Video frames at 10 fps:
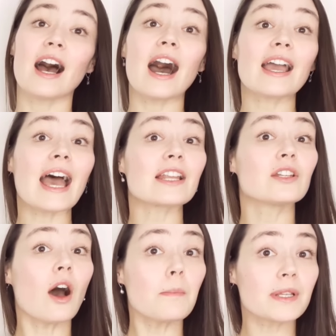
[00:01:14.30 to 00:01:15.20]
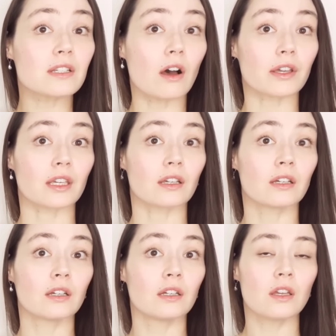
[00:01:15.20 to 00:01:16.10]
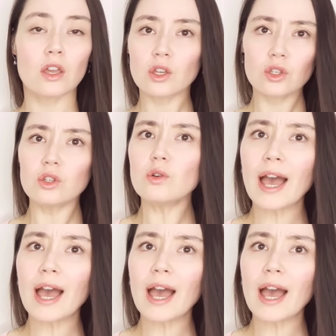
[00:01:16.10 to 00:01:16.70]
I had not been talking. You